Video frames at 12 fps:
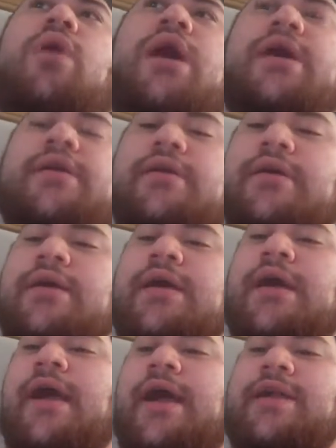wand,
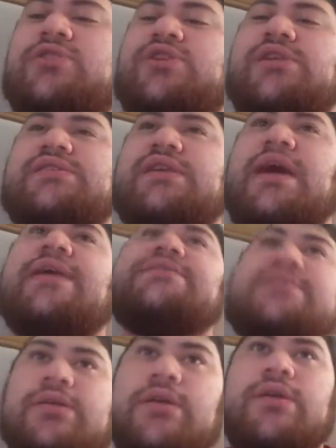and she
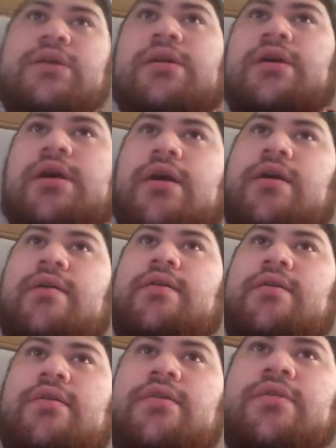says,
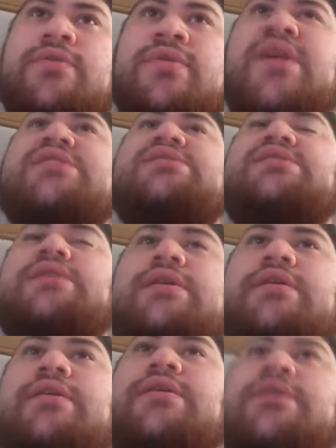"This
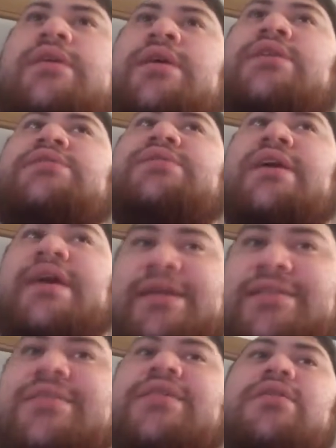is
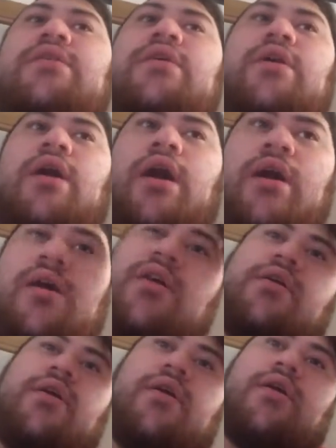it."
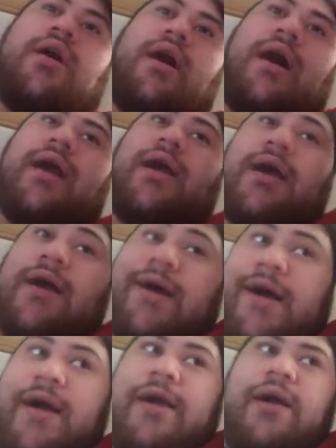I
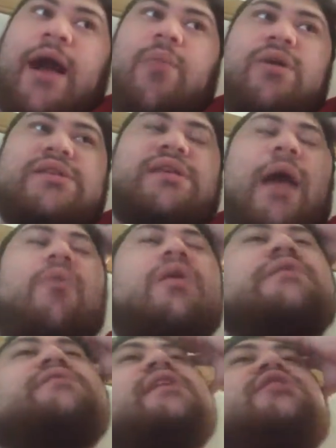
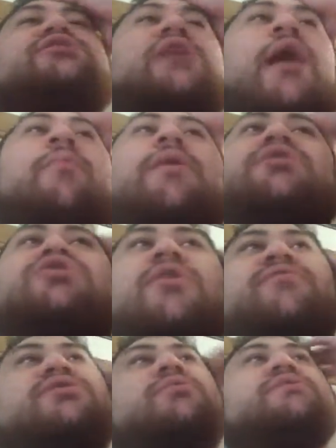wouldn't say I'm not
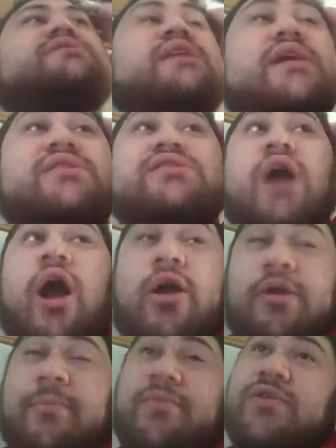sure if she would say
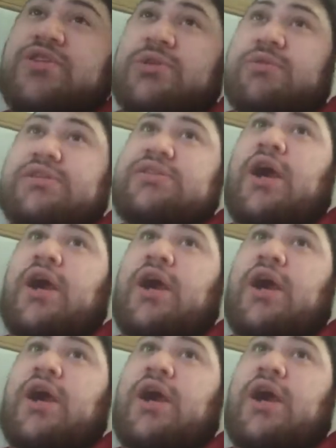sorry. She was